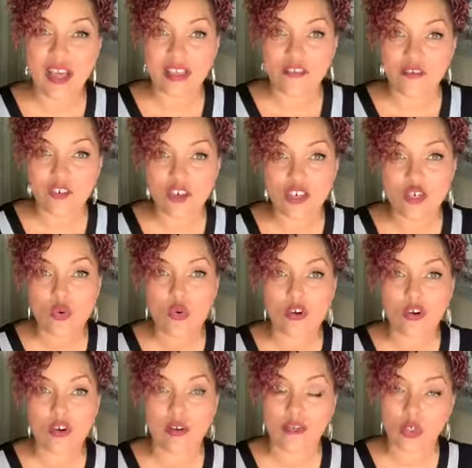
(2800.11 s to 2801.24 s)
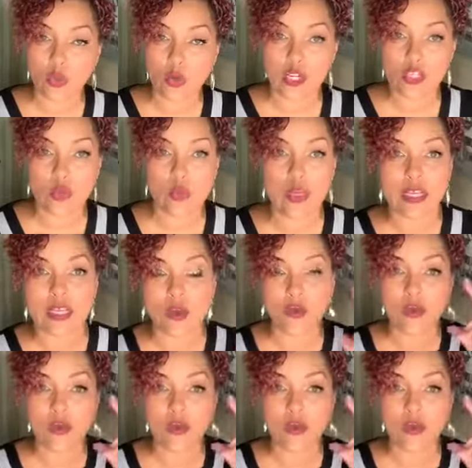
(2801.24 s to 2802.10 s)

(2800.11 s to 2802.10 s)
At the first quarter of 2020,